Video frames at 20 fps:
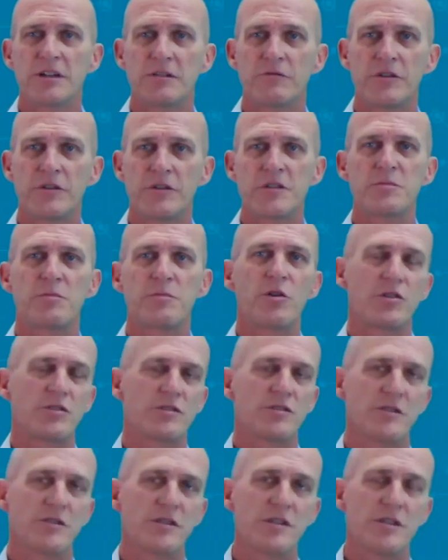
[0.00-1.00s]
Fritzbox
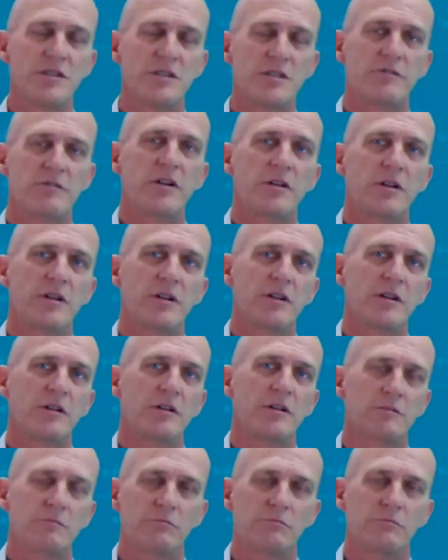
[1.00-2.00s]
is a very
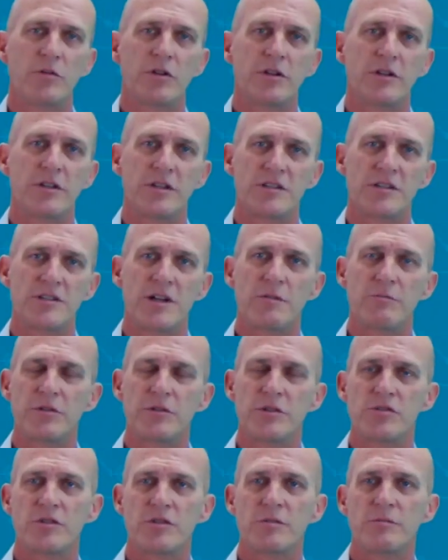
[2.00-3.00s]
popular example
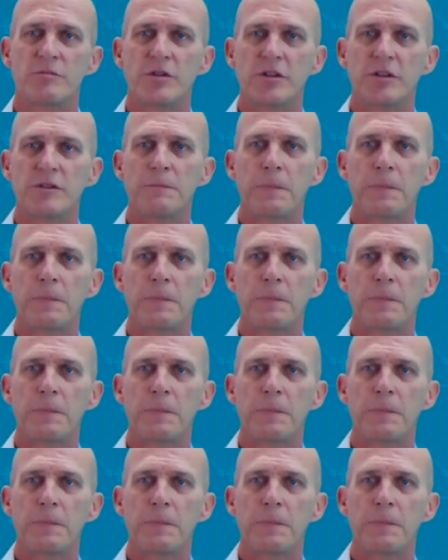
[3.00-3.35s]
in Germany.